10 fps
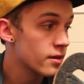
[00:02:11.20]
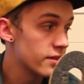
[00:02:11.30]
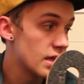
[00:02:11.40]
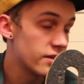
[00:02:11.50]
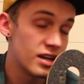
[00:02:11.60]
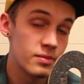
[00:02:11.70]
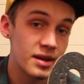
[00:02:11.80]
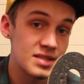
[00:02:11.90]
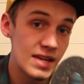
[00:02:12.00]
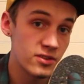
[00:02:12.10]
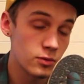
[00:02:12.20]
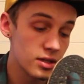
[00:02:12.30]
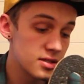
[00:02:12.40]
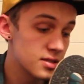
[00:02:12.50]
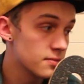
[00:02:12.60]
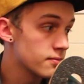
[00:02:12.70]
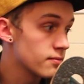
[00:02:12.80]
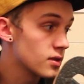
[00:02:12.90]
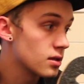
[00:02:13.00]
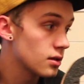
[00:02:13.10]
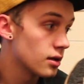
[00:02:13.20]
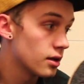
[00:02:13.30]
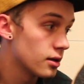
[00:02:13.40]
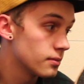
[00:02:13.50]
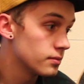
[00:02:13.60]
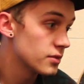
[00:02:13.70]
than their ABEC 7 ones. Um,